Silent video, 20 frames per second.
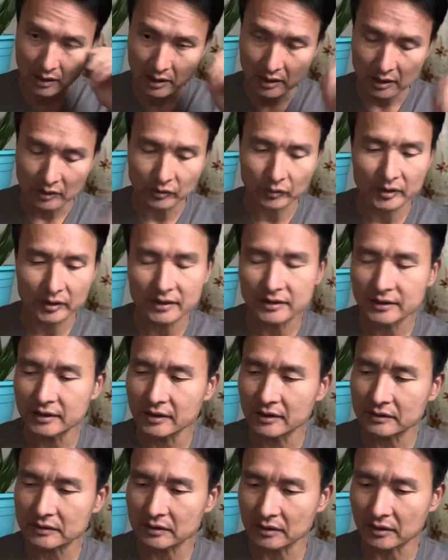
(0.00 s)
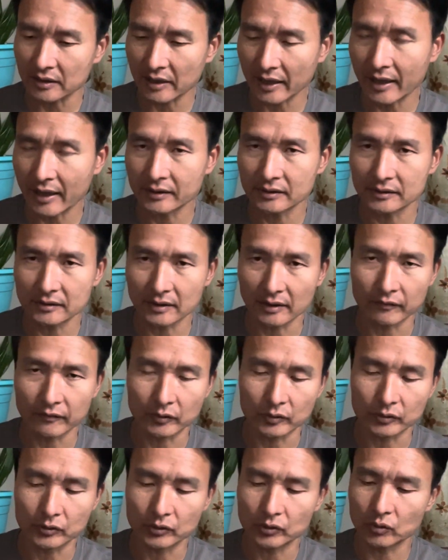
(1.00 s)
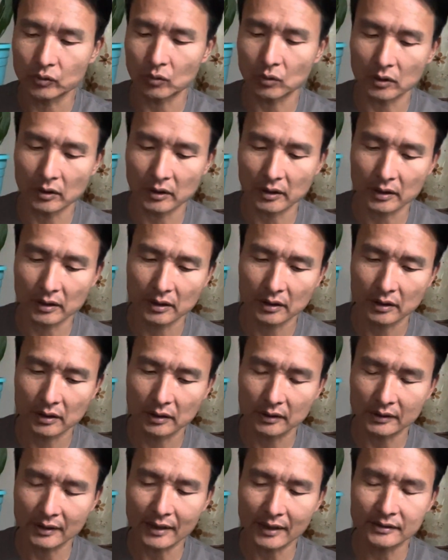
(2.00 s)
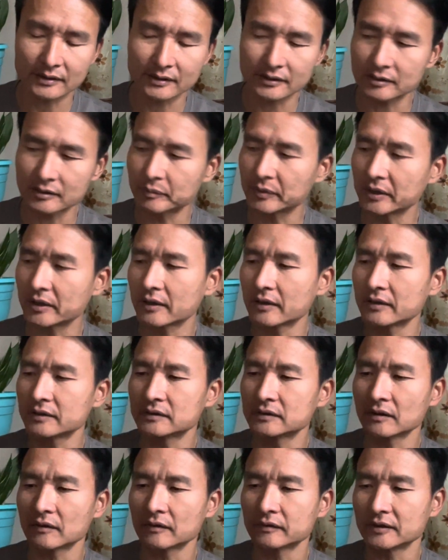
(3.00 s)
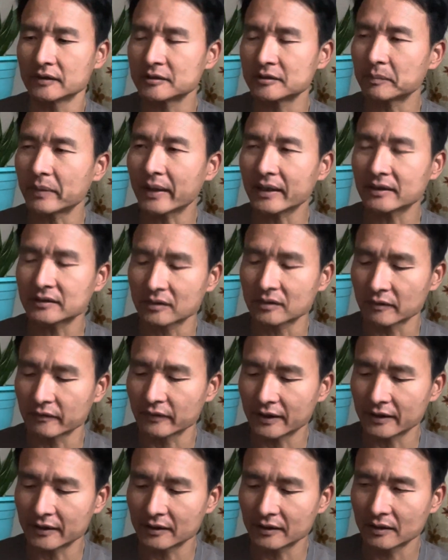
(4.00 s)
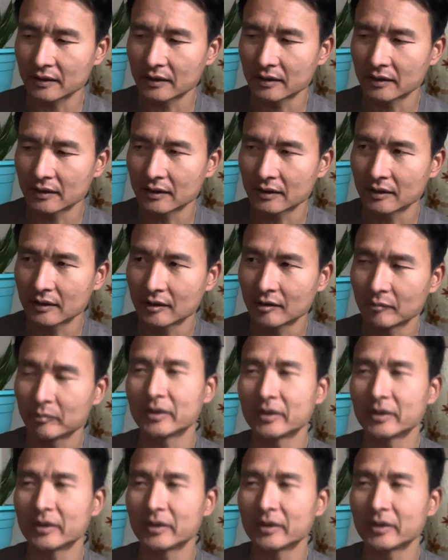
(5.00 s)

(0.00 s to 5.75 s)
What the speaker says: so this is a candidate for sure, not just because of the specs of it, but